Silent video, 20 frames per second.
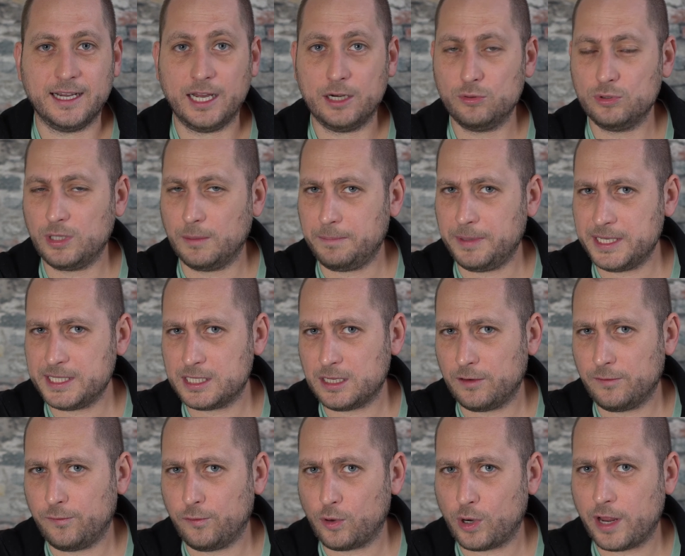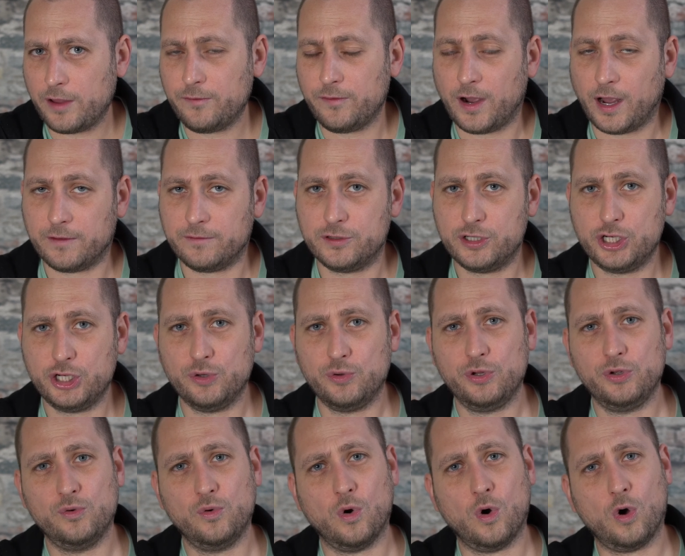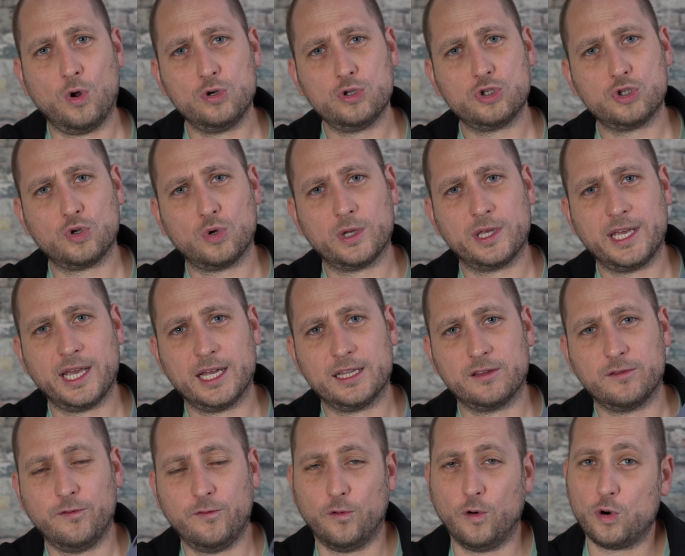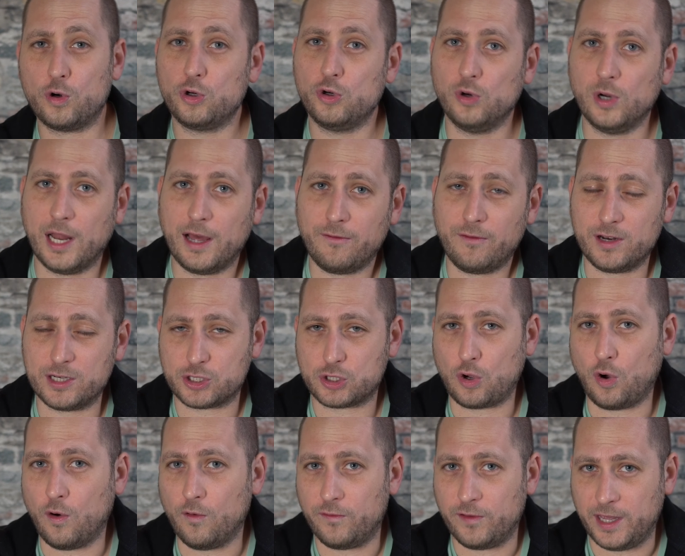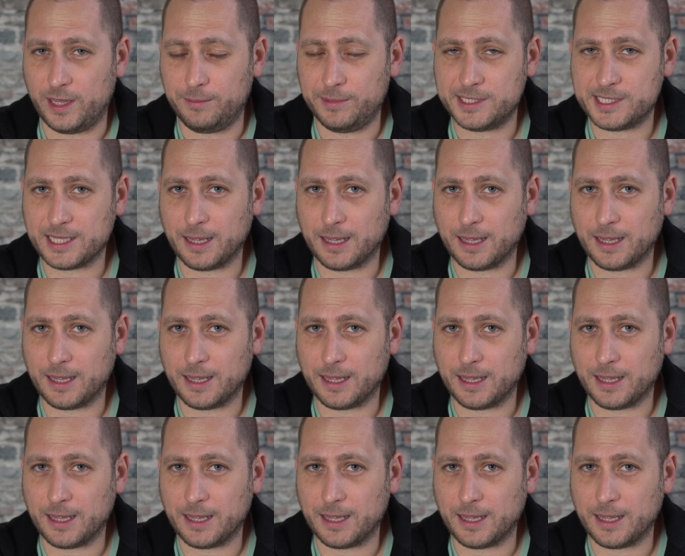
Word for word: And with the Pixel 4a5 g you also get four new levels of image